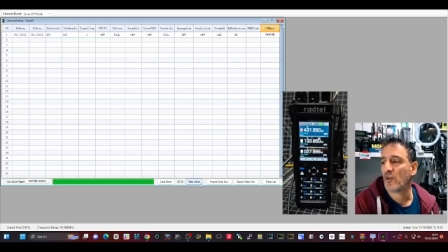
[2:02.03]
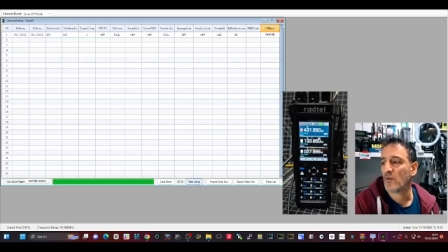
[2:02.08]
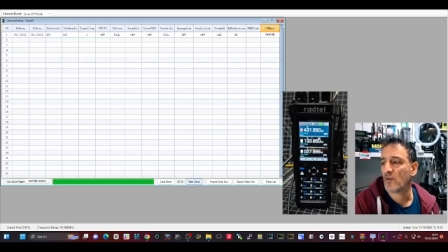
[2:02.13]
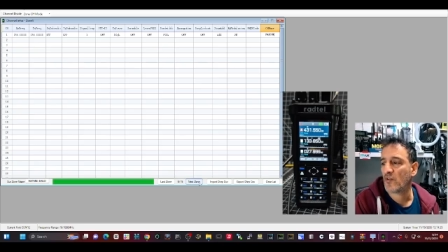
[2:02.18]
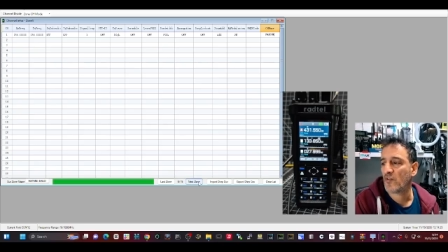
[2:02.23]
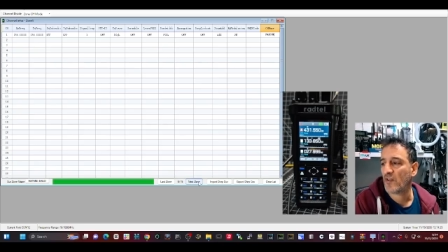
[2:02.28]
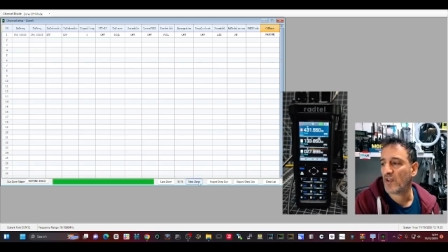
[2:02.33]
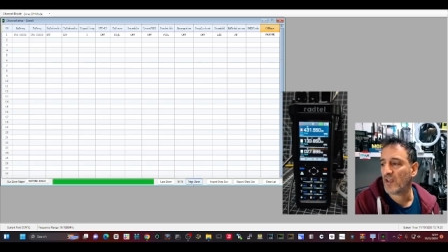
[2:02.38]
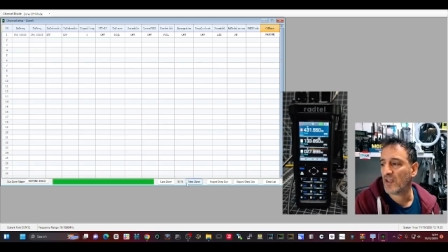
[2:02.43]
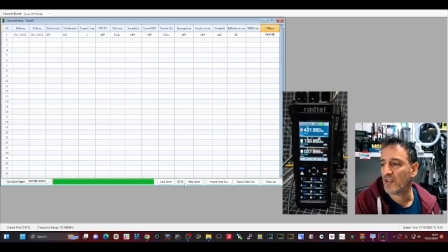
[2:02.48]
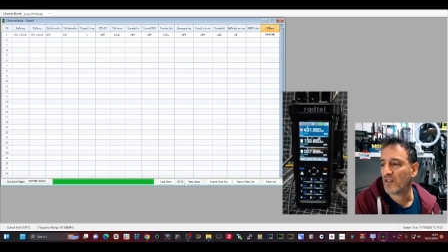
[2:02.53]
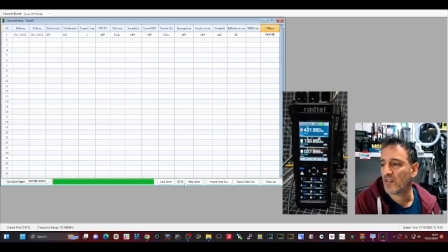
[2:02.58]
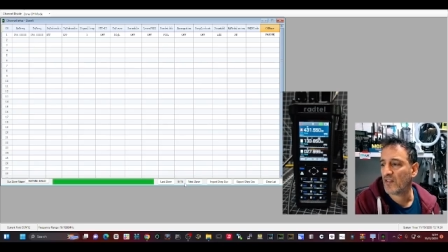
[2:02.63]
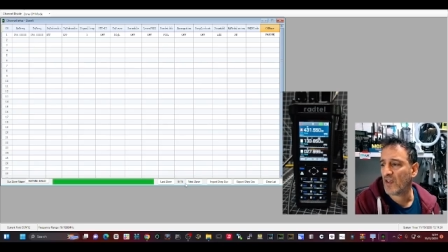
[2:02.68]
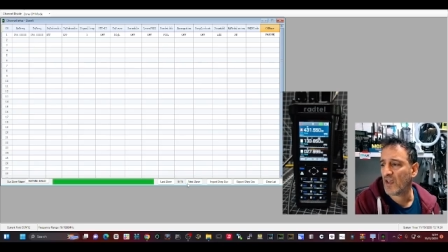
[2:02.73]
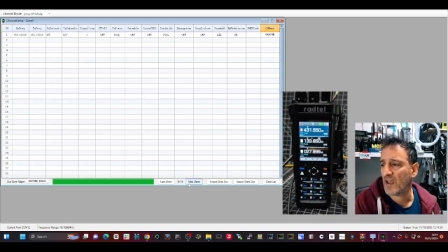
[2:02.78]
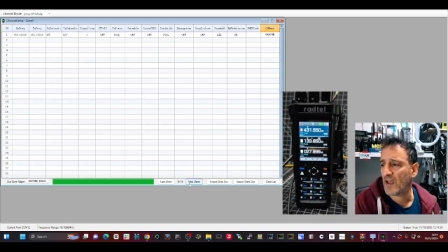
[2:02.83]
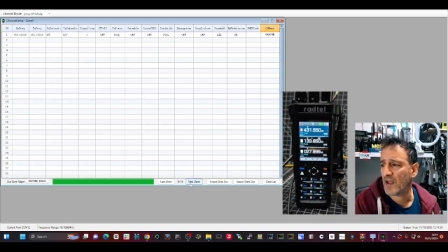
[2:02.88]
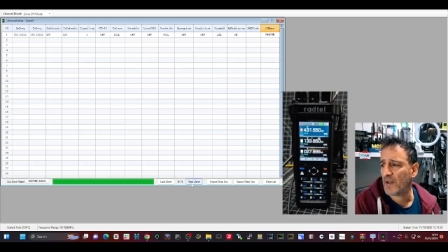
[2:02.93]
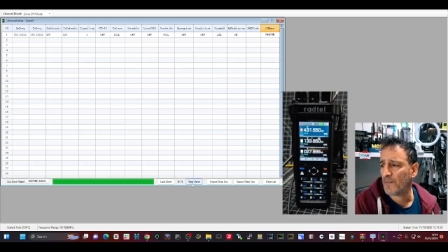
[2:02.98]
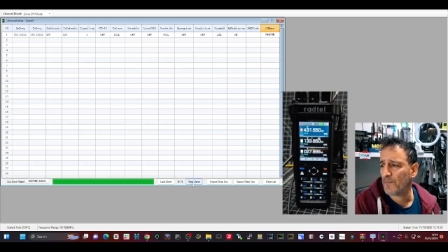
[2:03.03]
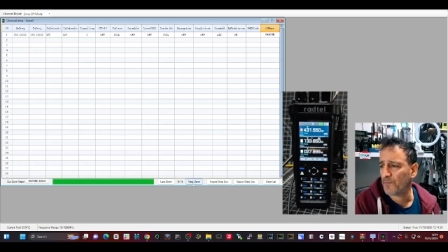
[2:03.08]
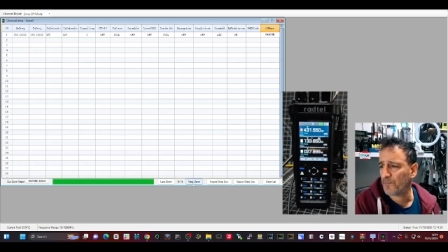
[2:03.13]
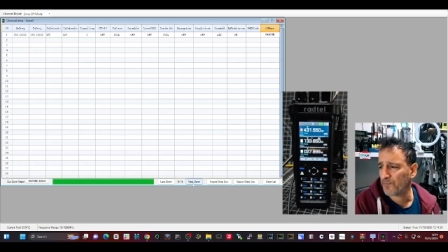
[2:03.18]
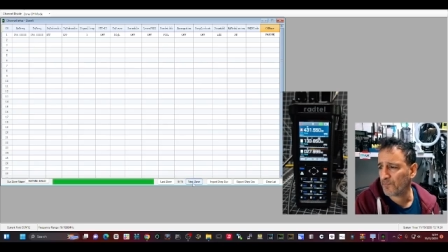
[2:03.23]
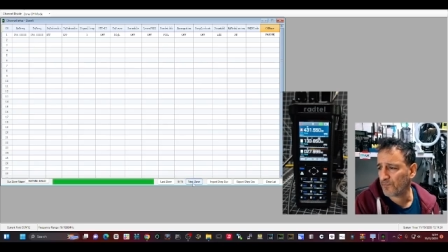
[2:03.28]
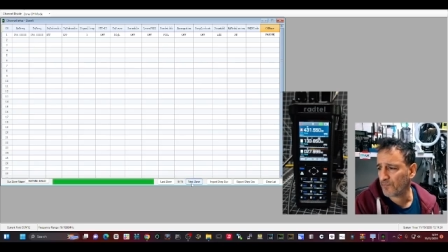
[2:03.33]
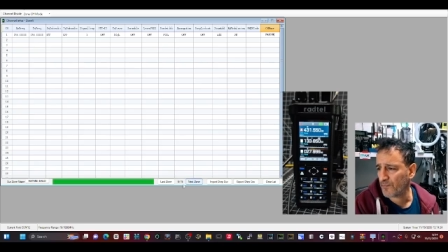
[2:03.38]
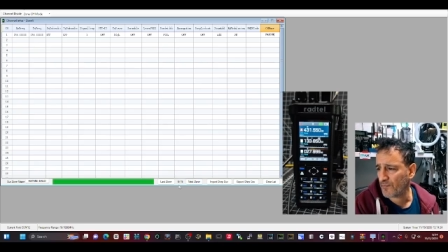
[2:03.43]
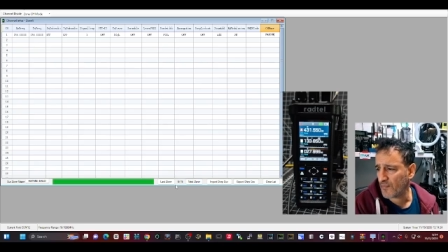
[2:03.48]
zone created there
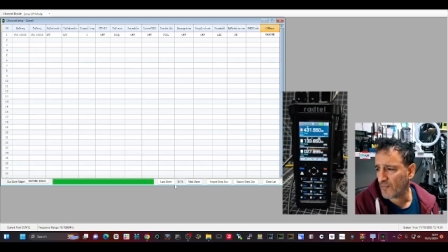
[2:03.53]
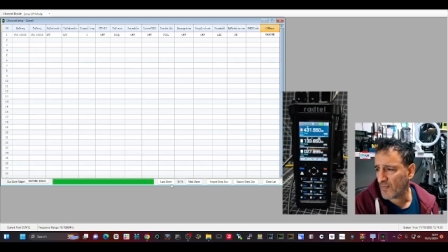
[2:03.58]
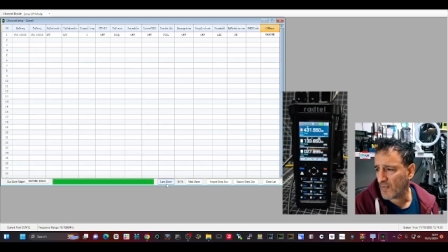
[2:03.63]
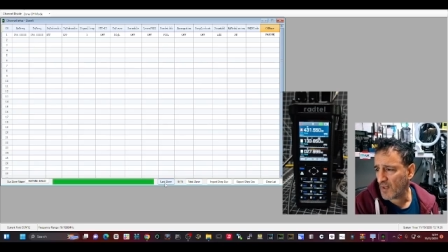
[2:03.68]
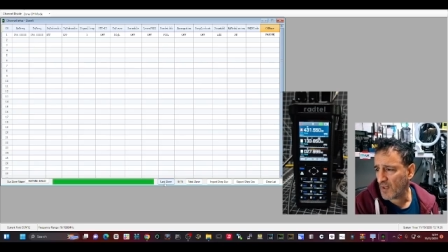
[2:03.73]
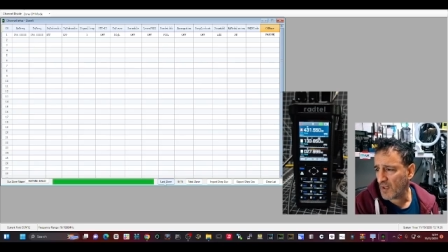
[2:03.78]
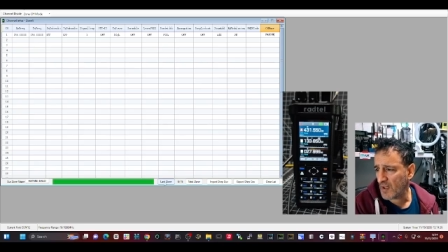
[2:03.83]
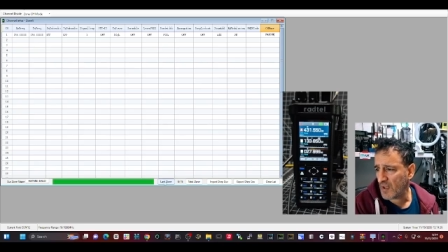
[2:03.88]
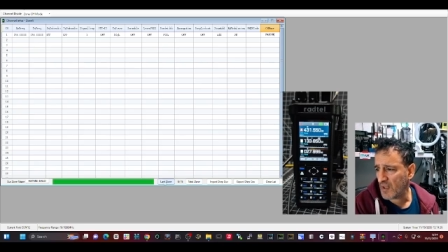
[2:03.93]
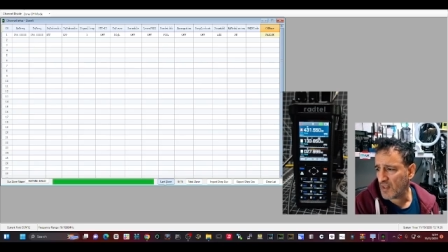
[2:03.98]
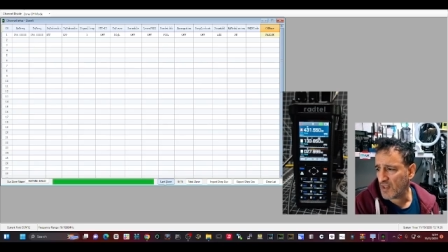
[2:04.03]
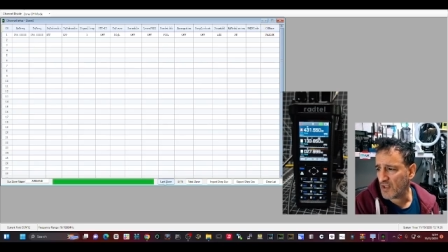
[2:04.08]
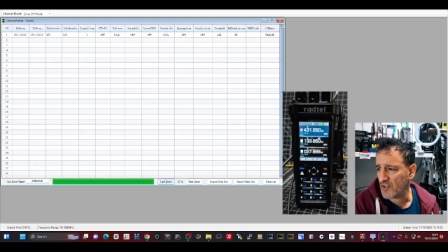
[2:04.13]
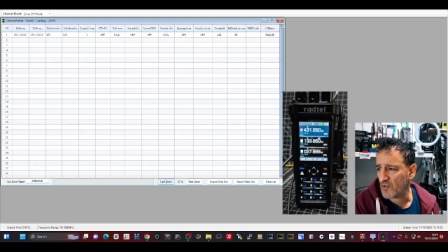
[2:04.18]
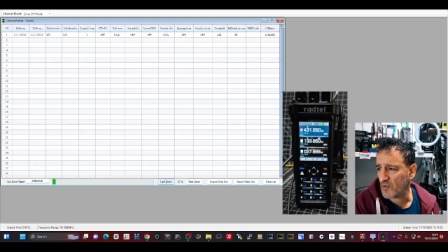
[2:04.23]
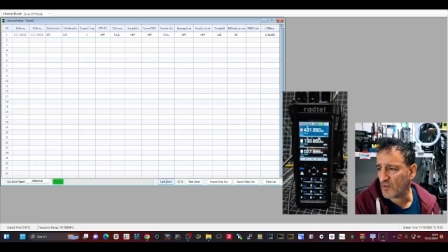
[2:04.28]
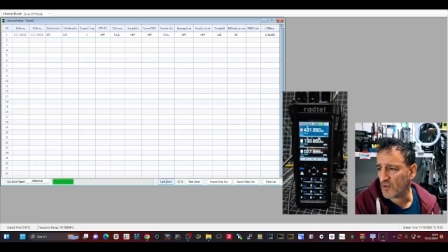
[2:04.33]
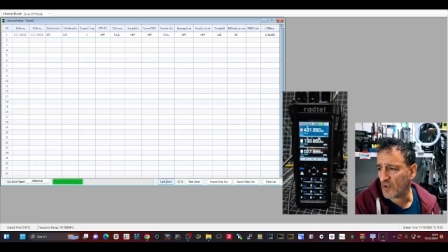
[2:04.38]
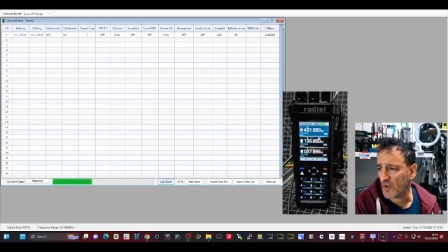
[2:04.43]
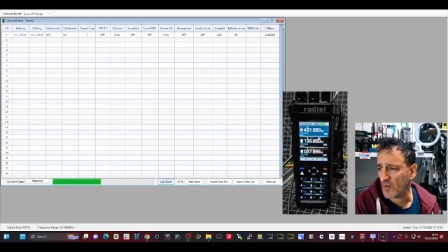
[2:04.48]
and then you can